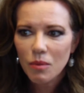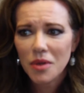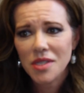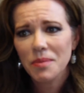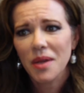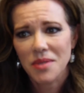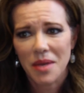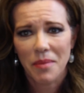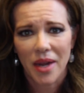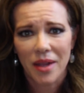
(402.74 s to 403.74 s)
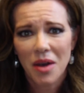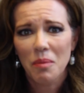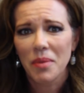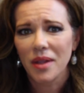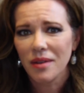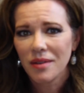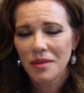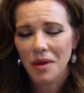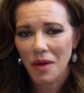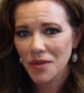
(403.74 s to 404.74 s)
Well, sometimes that might help, but
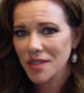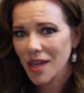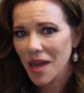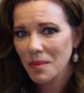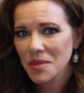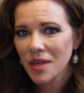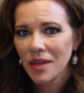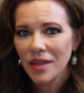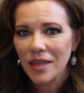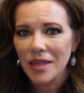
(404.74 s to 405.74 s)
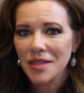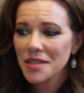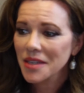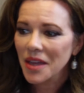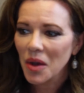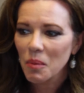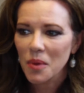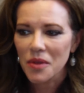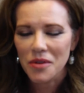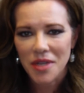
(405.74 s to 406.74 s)
oftentimes it doesn't help
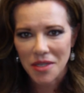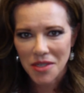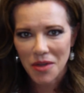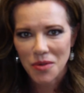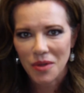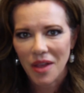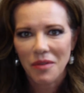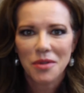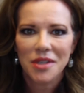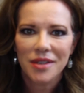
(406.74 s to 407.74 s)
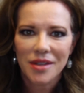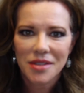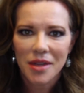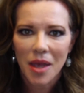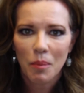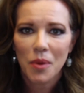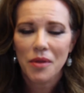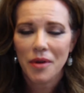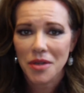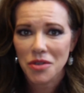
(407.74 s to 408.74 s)
with your testosterone levels. It doesn't help
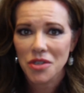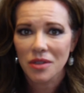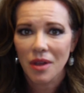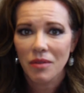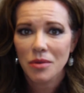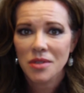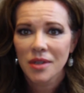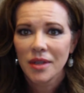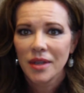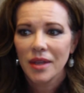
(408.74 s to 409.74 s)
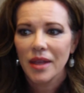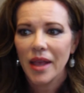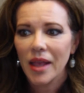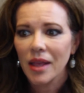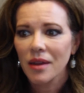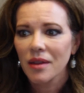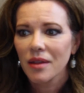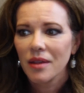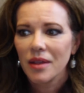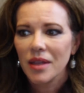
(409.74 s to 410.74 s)
with your estrogen levels, and
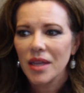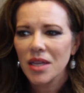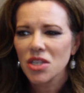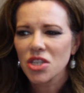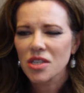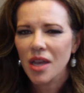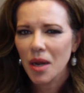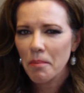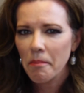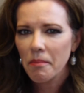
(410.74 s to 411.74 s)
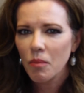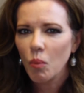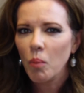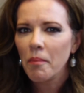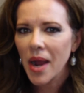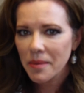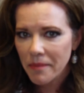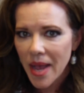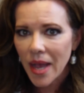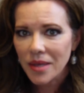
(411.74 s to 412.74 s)
it just kind of might
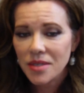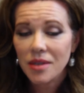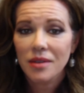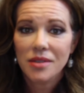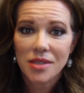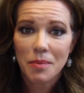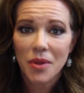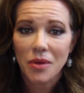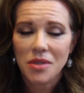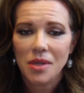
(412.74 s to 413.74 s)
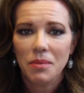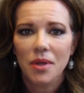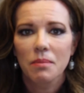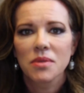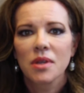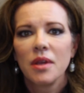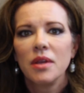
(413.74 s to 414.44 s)
mask some of those symptoms.